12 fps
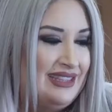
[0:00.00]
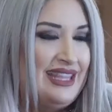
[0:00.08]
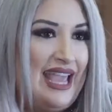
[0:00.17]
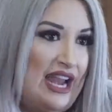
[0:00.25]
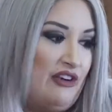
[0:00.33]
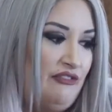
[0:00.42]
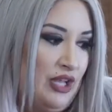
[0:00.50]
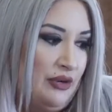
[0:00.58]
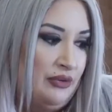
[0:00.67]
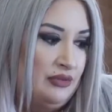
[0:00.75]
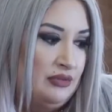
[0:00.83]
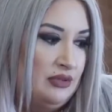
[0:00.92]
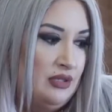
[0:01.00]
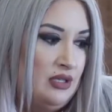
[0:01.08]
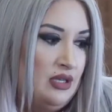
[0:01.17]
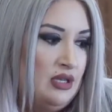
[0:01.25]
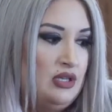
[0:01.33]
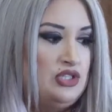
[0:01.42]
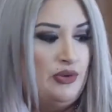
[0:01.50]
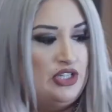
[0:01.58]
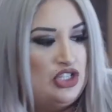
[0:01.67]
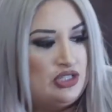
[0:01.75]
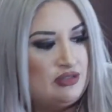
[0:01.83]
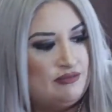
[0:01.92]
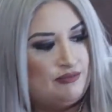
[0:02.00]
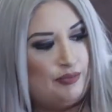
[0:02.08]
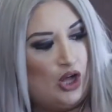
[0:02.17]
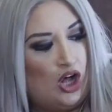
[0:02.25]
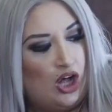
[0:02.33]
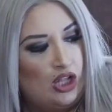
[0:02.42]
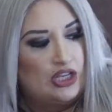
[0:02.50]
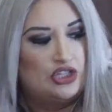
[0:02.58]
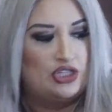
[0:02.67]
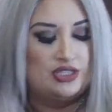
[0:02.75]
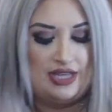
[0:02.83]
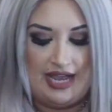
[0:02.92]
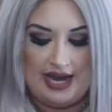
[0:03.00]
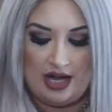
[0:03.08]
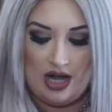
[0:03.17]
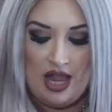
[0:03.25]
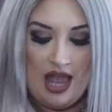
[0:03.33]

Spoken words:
the airflow. So it just polishes the hair.